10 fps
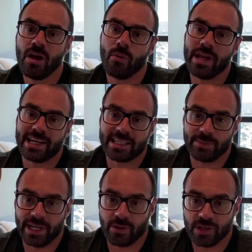where you can ask
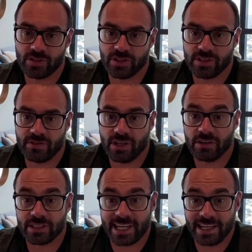me any questions if you don't
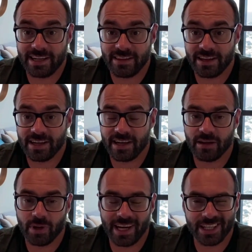understand anything, and
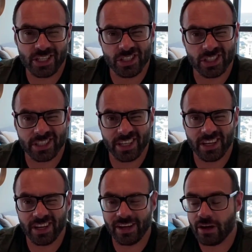I might actually just
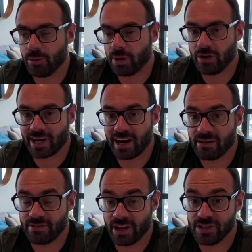upload a
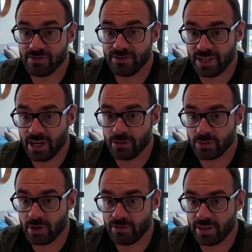clarification video as well